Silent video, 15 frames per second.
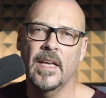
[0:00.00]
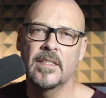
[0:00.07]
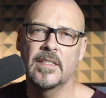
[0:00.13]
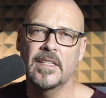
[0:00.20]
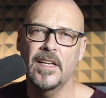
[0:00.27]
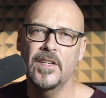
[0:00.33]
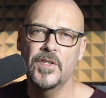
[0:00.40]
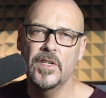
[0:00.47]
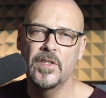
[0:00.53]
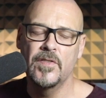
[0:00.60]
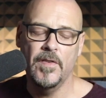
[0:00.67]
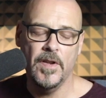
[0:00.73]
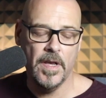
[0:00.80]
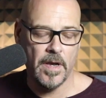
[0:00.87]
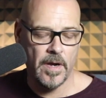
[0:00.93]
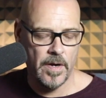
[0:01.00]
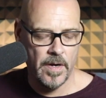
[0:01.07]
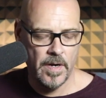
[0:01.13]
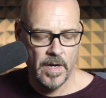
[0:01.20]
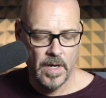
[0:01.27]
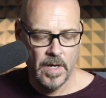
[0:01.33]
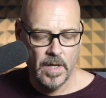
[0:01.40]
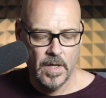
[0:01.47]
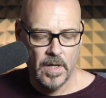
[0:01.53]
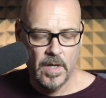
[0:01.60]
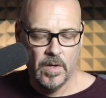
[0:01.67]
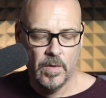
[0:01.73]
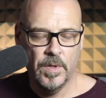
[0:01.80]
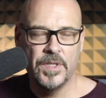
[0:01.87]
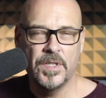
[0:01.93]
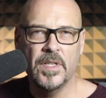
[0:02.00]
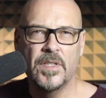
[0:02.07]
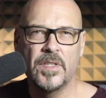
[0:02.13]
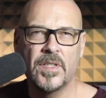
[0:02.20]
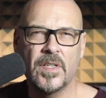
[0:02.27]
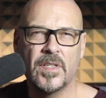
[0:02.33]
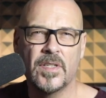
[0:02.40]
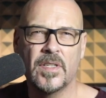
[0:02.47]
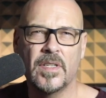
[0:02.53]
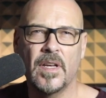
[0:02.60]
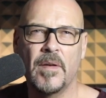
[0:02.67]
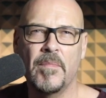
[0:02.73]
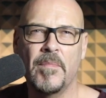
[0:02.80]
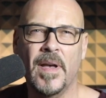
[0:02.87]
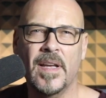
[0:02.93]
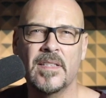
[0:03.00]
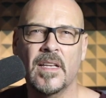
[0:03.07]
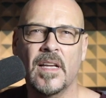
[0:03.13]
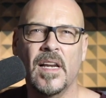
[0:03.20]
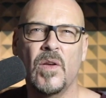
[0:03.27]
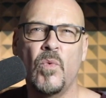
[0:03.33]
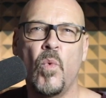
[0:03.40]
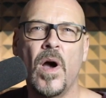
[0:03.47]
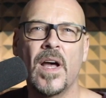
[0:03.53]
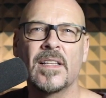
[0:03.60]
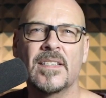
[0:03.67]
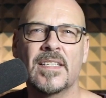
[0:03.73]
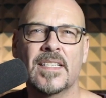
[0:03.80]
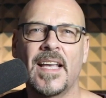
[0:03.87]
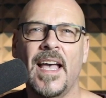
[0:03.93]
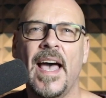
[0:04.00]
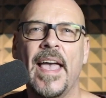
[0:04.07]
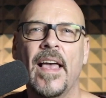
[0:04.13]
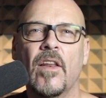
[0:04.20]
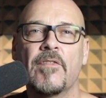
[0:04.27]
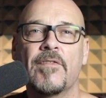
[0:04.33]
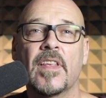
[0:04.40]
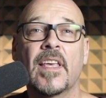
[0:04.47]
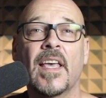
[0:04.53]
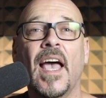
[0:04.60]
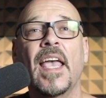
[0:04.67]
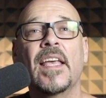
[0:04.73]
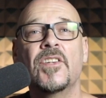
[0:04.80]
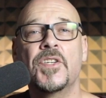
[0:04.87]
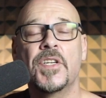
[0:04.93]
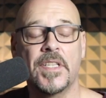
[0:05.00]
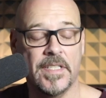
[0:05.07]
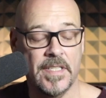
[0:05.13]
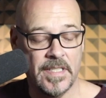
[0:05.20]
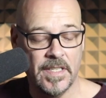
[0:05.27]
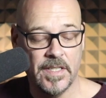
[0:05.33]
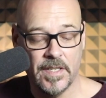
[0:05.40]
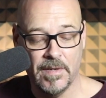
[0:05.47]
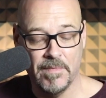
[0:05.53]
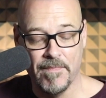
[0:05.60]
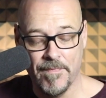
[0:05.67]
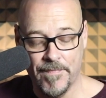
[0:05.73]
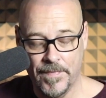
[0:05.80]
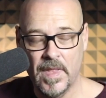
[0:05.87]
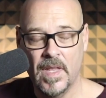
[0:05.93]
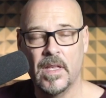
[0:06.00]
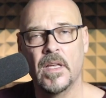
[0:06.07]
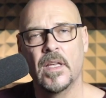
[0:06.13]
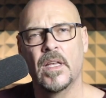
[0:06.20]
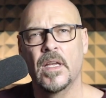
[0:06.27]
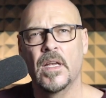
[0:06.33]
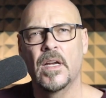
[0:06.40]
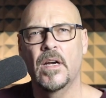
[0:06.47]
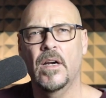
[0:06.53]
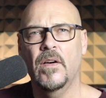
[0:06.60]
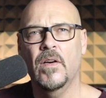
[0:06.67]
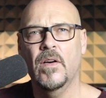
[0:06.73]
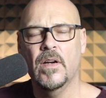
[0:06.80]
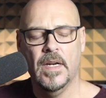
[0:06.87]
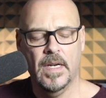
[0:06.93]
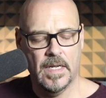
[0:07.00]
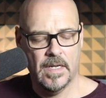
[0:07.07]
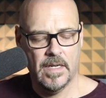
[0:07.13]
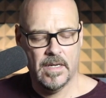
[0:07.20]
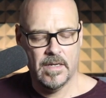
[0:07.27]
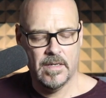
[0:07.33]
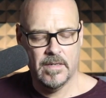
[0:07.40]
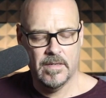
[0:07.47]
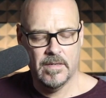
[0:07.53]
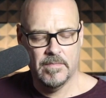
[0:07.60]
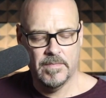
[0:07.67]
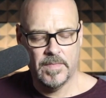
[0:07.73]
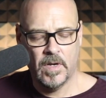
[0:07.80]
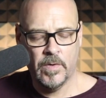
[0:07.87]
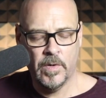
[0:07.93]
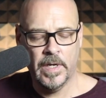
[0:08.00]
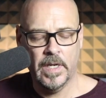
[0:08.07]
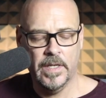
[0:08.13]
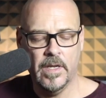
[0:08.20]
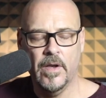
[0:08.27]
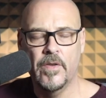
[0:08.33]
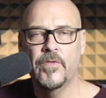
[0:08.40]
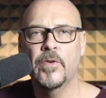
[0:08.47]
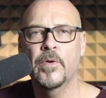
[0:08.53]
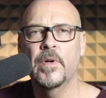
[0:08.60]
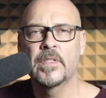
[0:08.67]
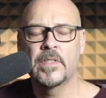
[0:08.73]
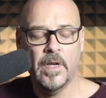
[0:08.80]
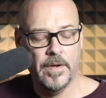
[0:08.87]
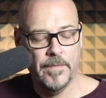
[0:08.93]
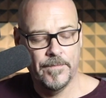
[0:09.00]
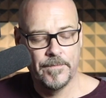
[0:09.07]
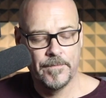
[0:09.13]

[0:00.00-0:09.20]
extensions video, which is just basically one scale of the caged system. All right, I'll quickly go through it. So